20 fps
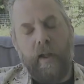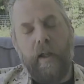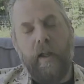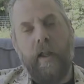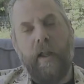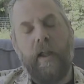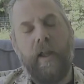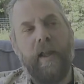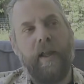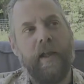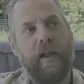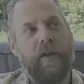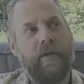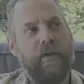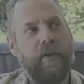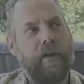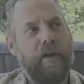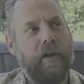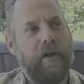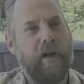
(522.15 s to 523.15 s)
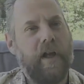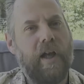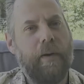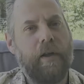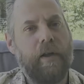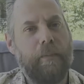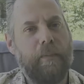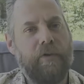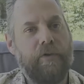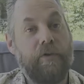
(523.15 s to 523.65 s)
and I'm going
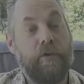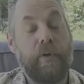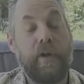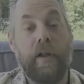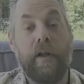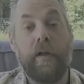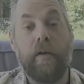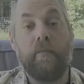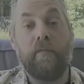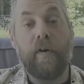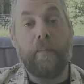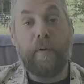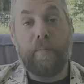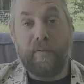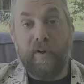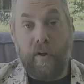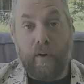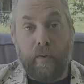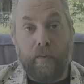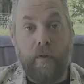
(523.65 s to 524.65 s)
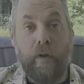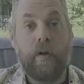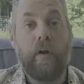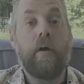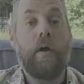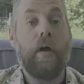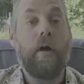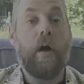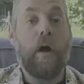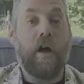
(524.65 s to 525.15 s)
to be shooting from the prone
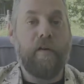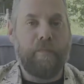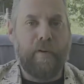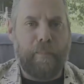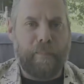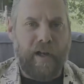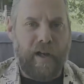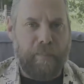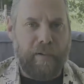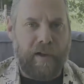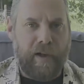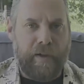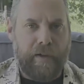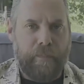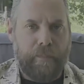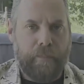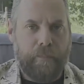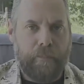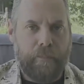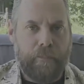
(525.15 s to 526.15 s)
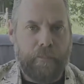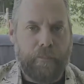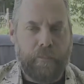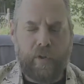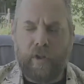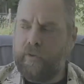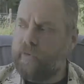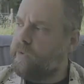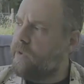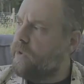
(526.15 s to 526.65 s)
off my bipod,
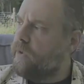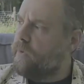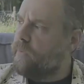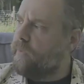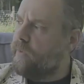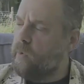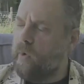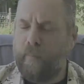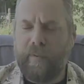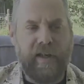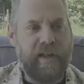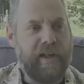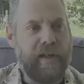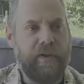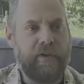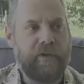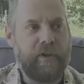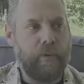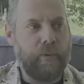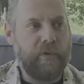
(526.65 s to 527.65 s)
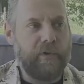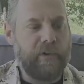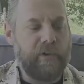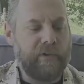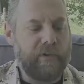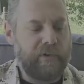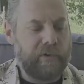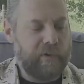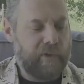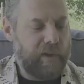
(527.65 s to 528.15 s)
so there won't be any
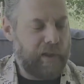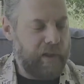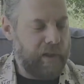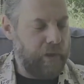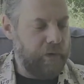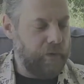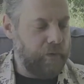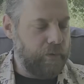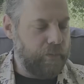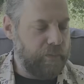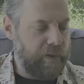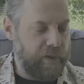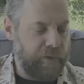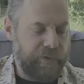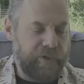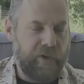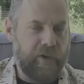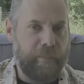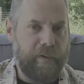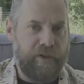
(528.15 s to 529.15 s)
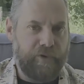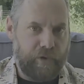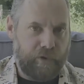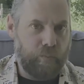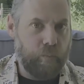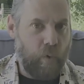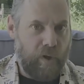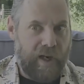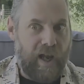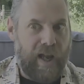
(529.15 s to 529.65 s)
excuses, and it'll still be just
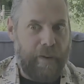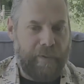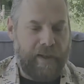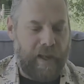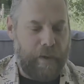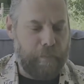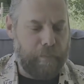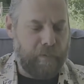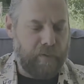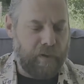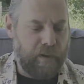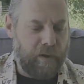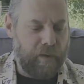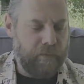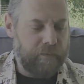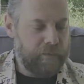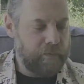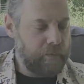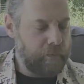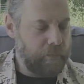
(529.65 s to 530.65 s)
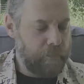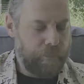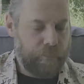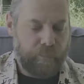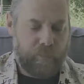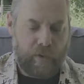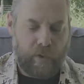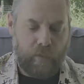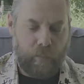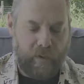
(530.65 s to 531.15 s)
what I'm capable of
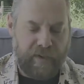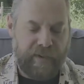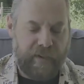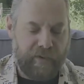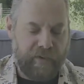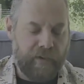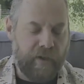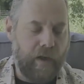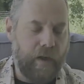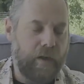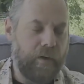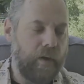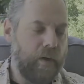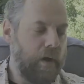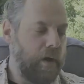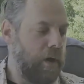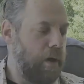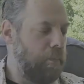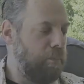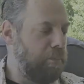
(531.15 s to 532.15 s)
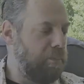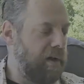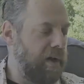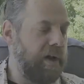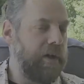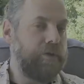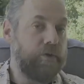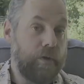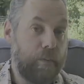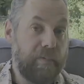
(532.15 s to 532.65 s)
with this gun, but
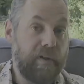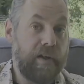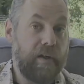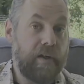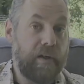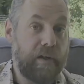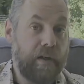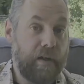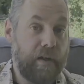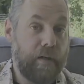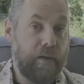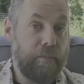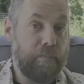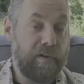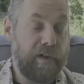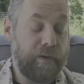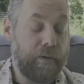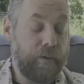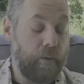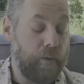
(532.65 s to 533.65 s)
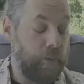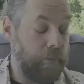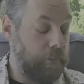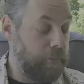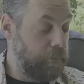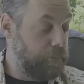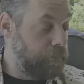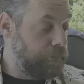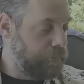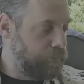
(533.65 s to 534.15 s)
it should be pretty cool.
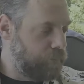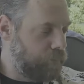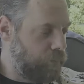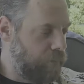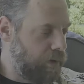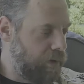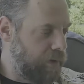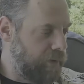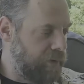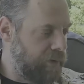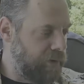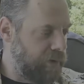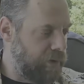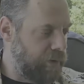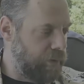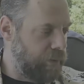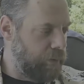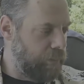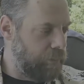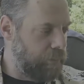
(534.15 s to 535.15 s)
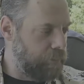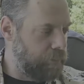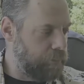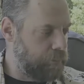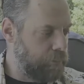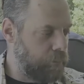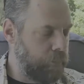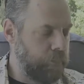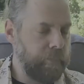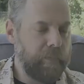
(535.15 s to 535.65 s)
So
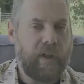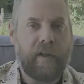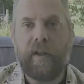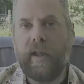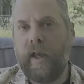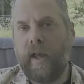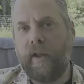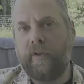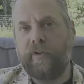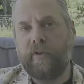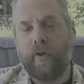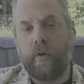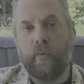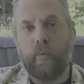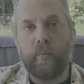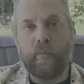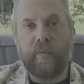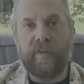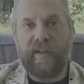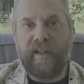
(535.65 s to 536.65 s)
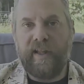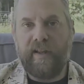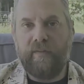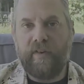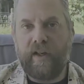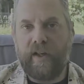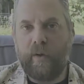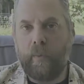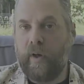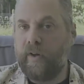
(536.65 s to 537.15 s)
yeah, so leave
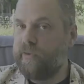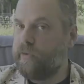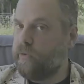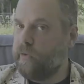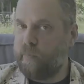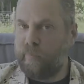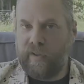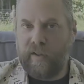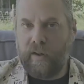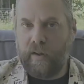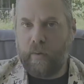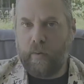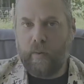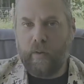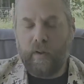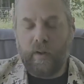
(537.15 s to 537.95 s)
any questions below